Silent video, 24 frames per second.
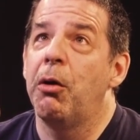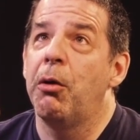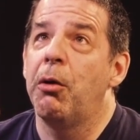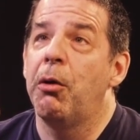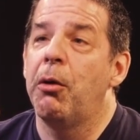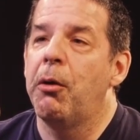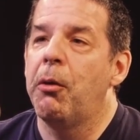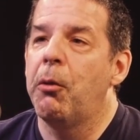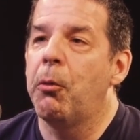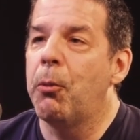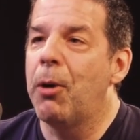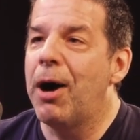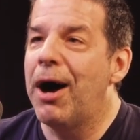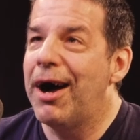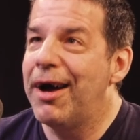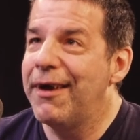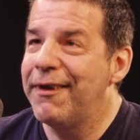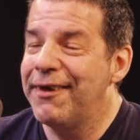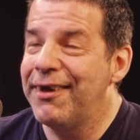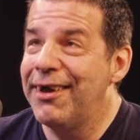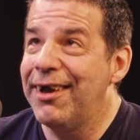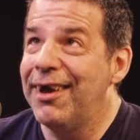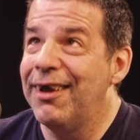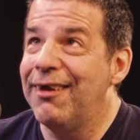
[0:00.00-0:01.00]
one
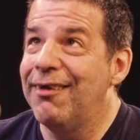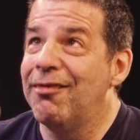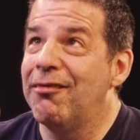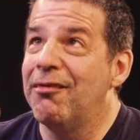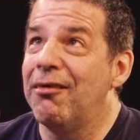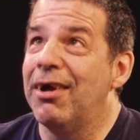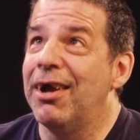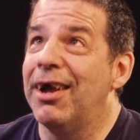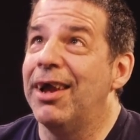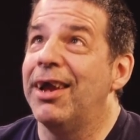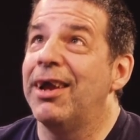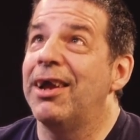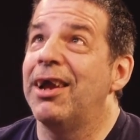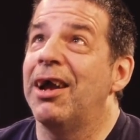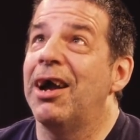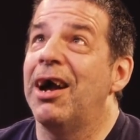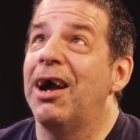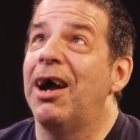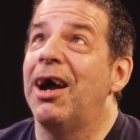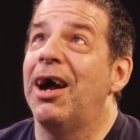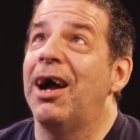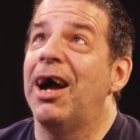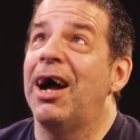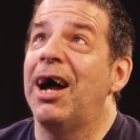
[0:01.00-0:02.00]
in like
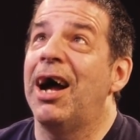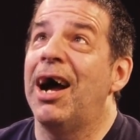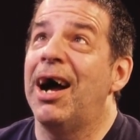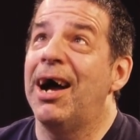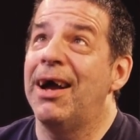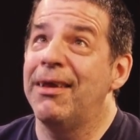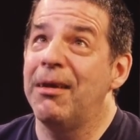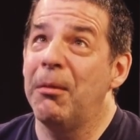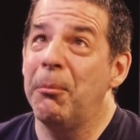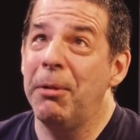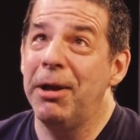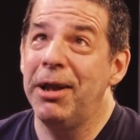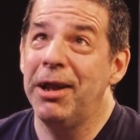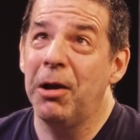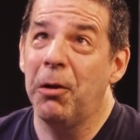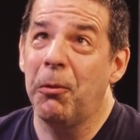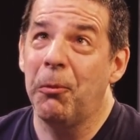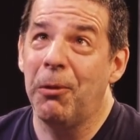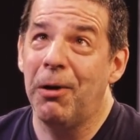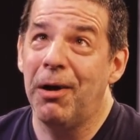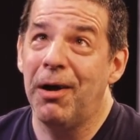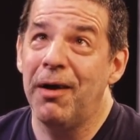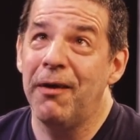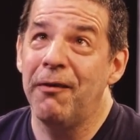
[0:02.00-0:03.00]
one hundred meter
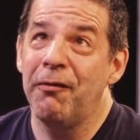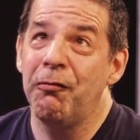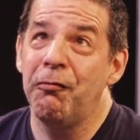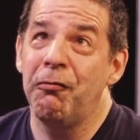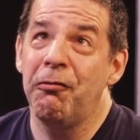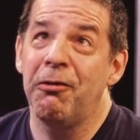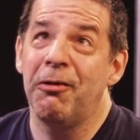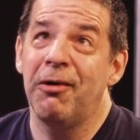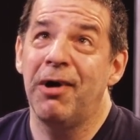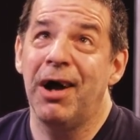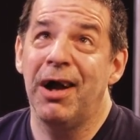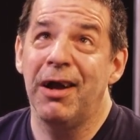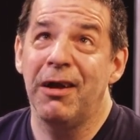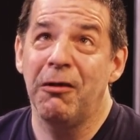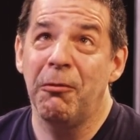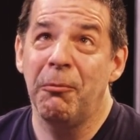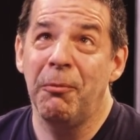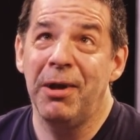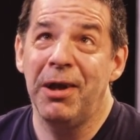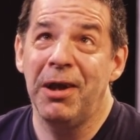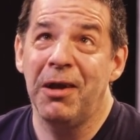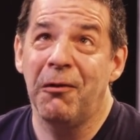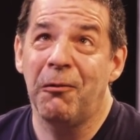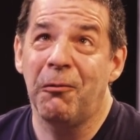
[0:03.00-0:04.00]
one, two hundred
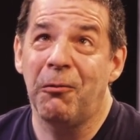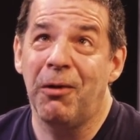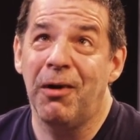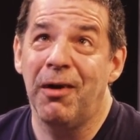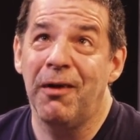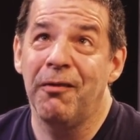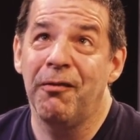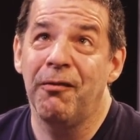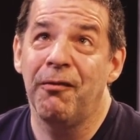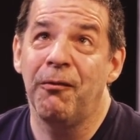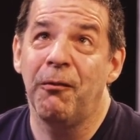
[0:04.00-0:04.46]
meter one,